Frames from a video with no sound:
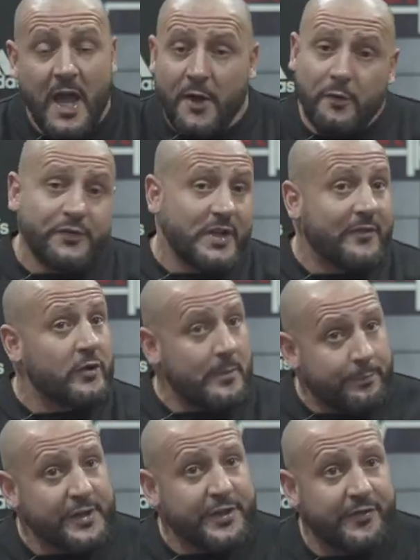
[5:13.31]
And obviously I've got
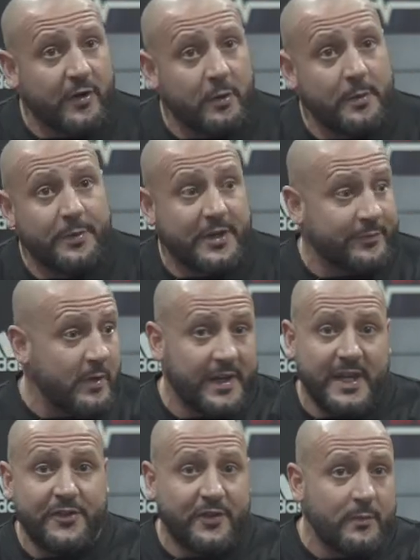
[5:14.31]
a British following because my
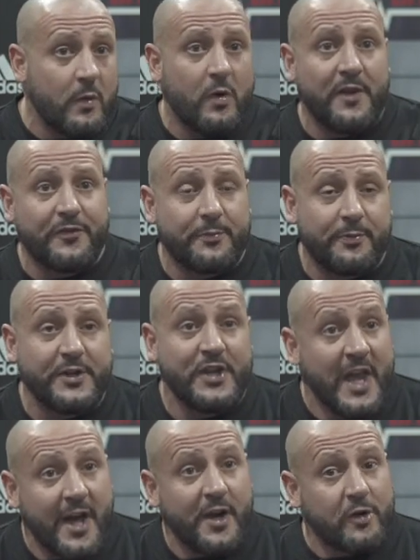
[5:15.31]
kids and my wife is British
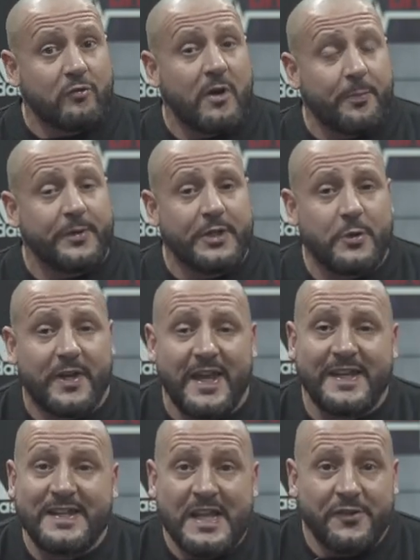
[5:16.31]
and I grew up in the
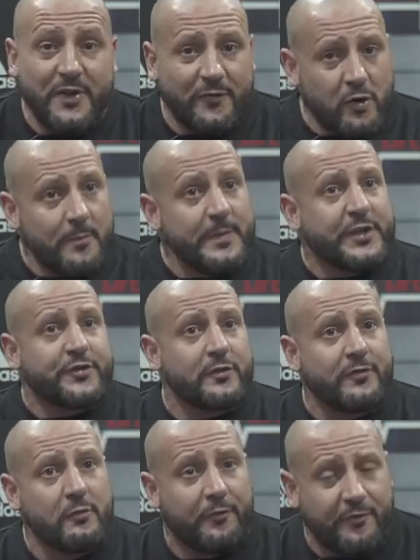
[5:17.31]
UK. So I've got a mixture
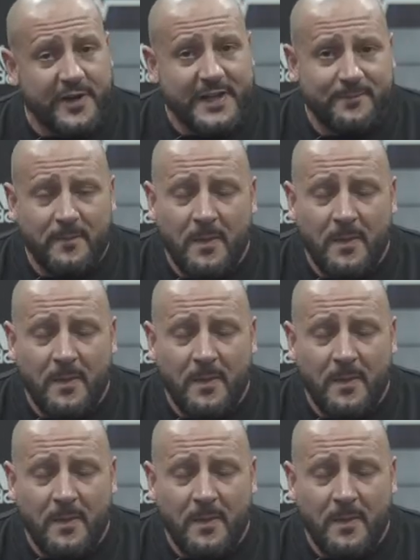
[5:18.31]
of all three.